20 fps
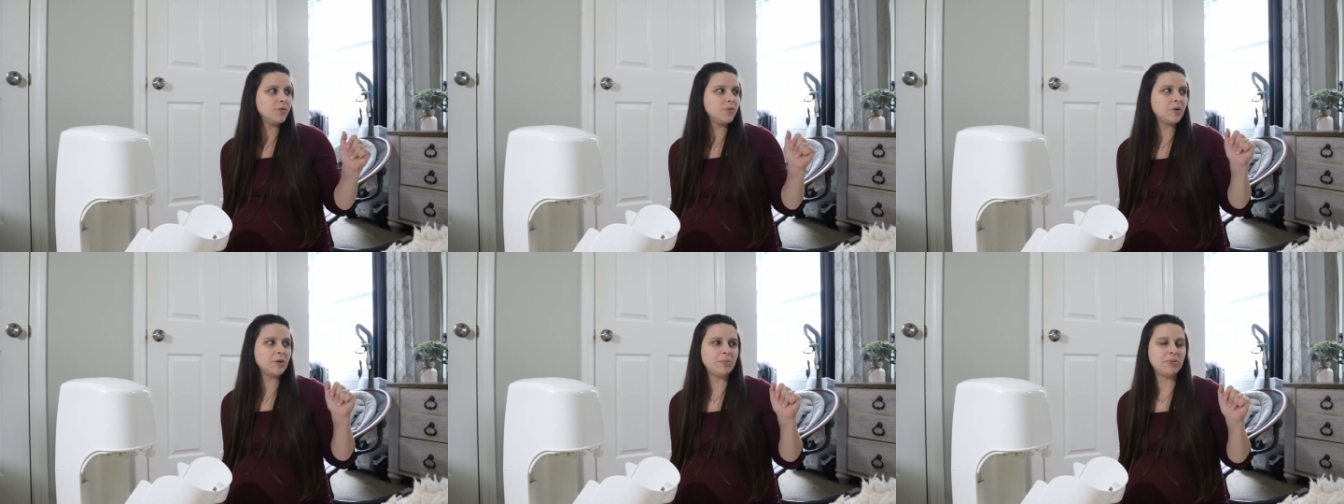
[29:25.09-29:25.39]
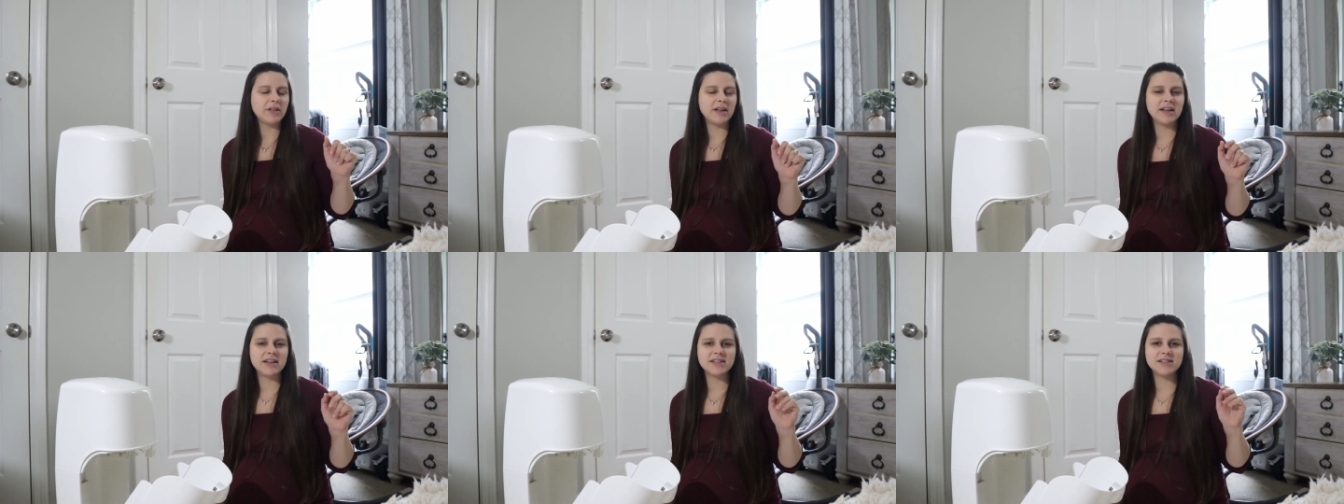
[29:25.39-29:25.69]
We
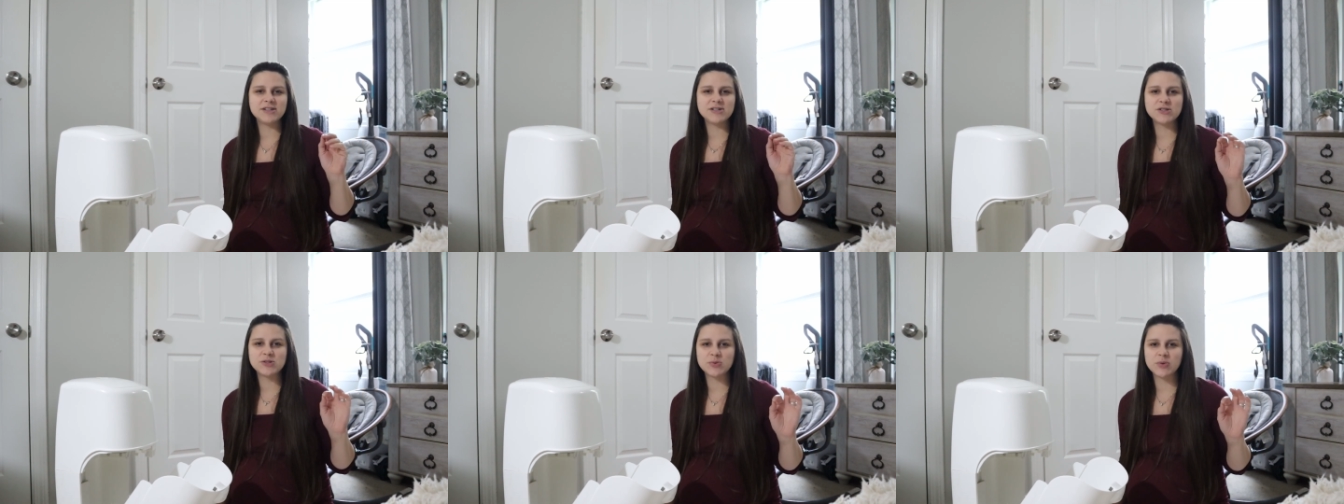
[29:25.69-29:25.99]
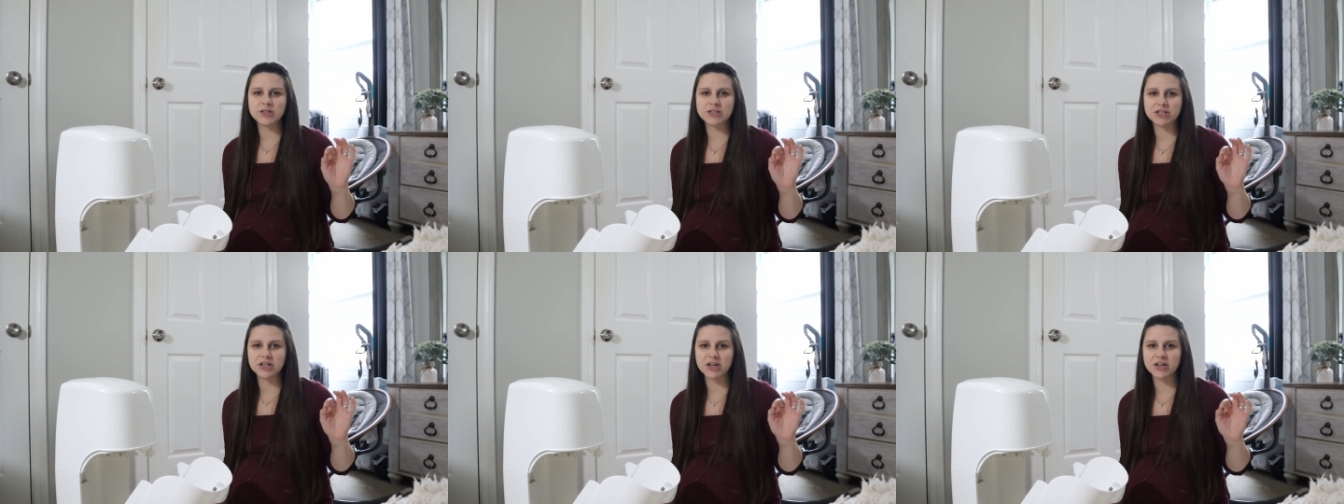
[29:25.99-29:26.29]
planned to
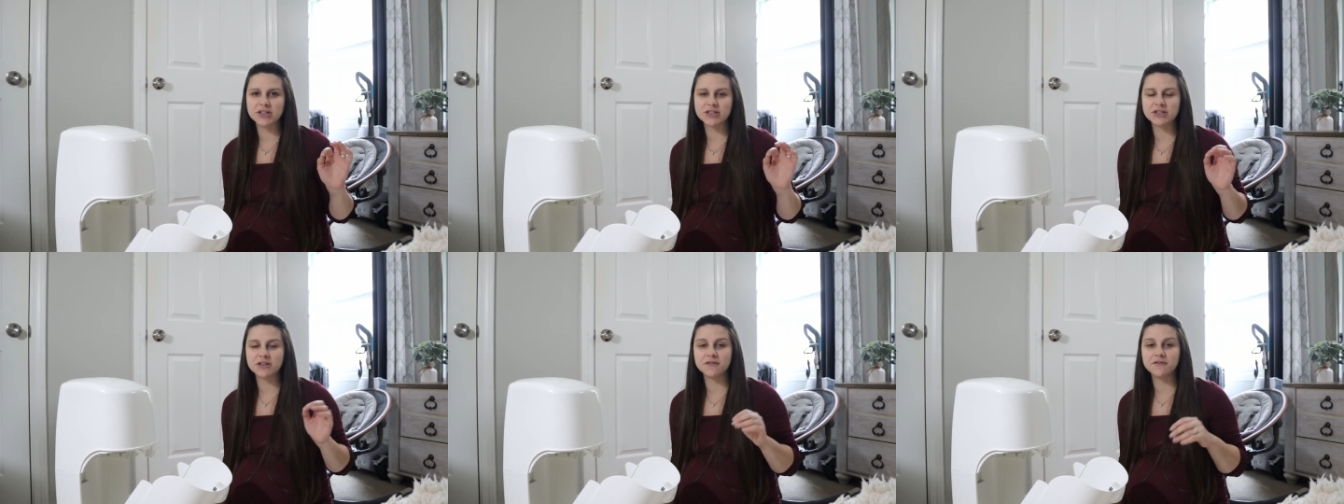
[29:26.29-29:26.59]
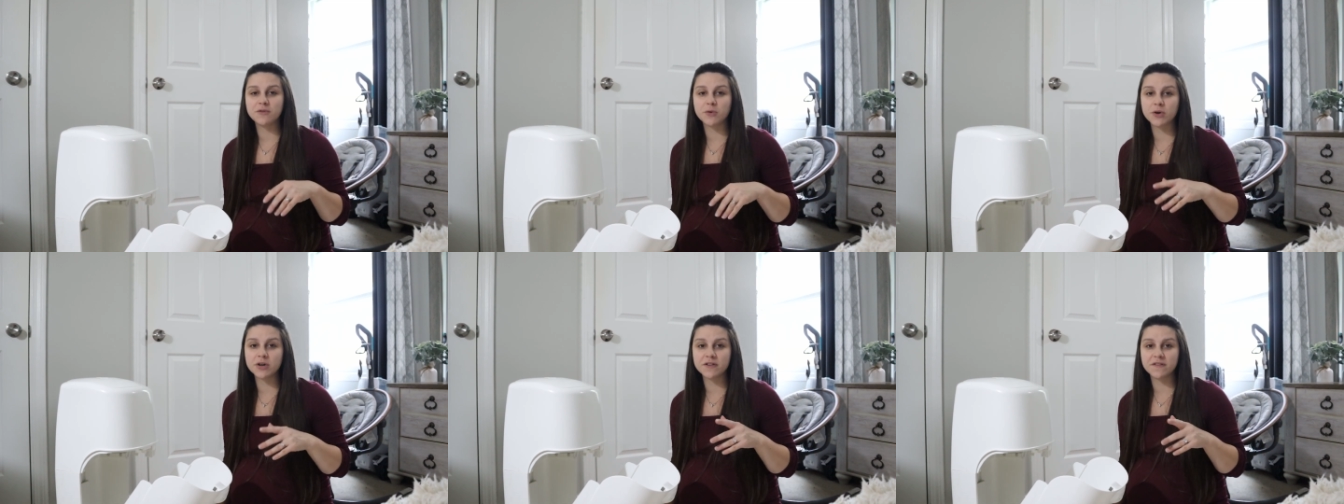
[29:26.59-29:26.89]
switch her to
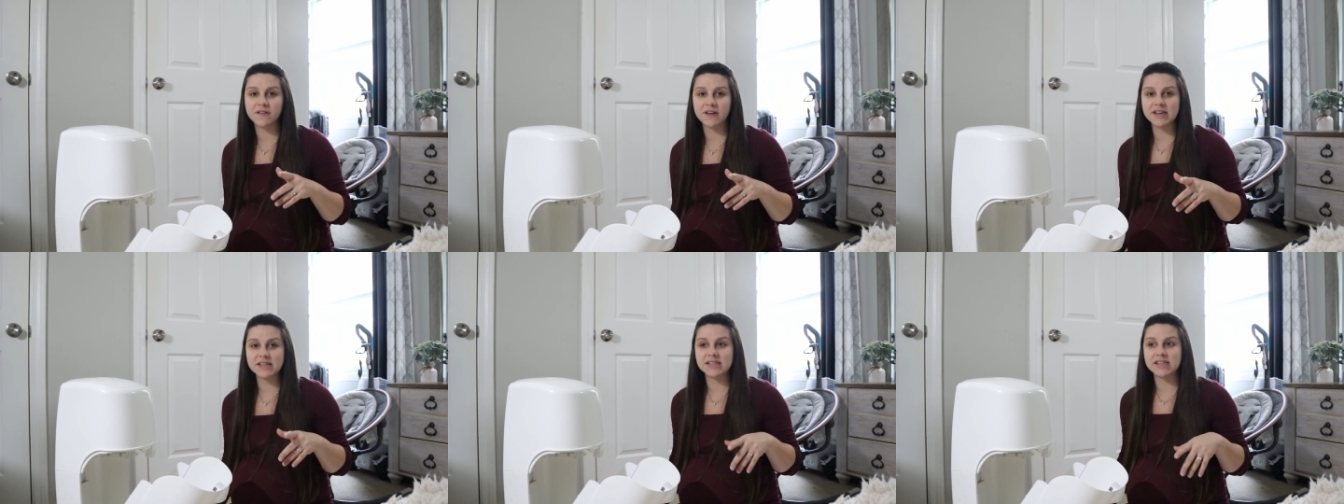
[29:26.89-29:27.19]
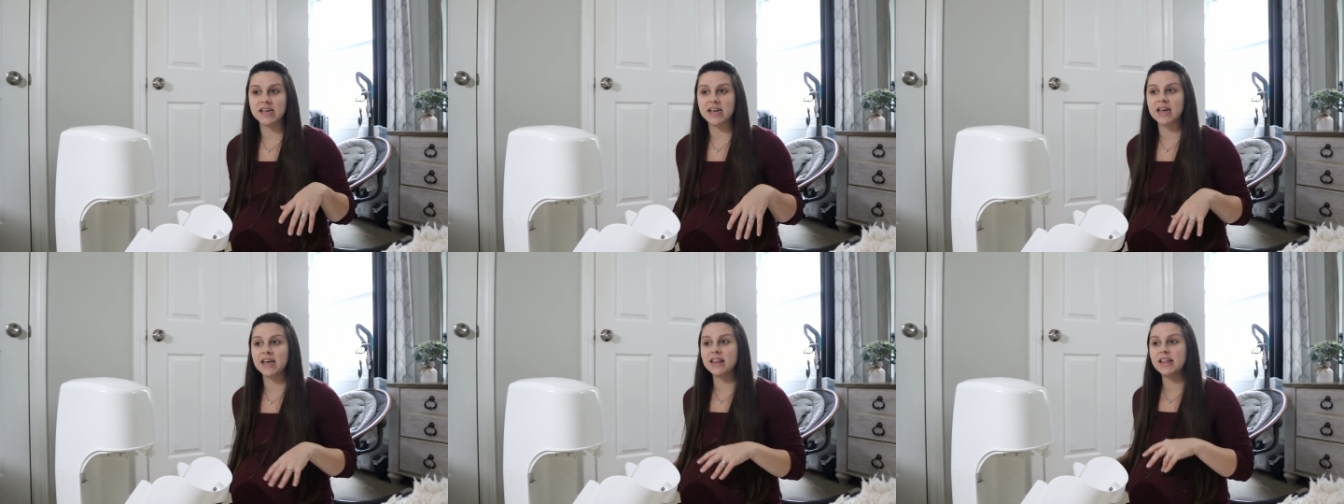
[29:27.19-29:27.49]
forward
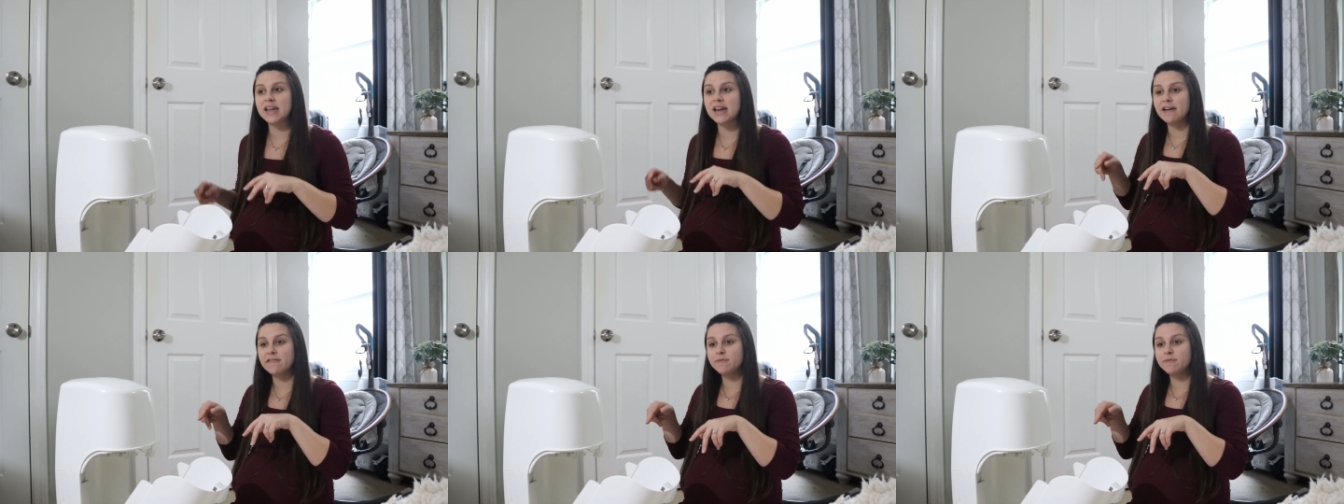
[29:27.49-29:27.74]
facing and then